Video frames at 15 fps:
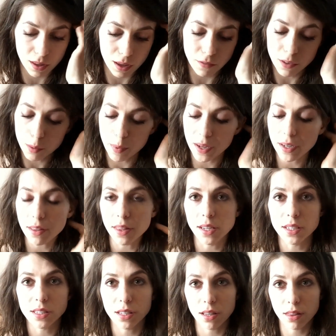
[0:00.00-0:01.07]
everybody
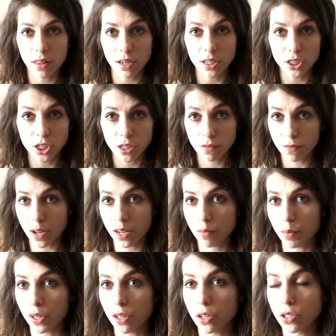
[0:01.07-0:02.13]
thinks that they're just fine
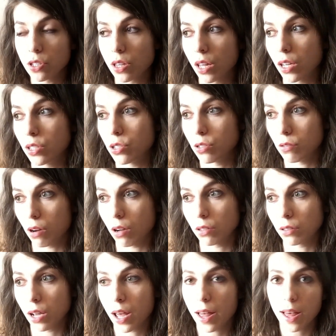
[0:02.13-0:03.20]
because they do
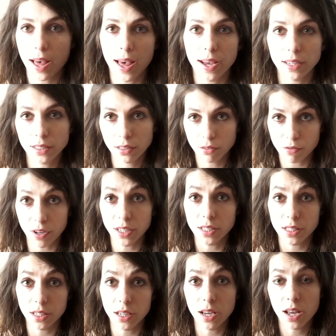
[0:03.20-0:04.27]
not act
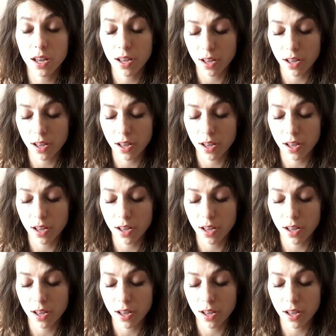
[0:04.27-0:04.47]
crazy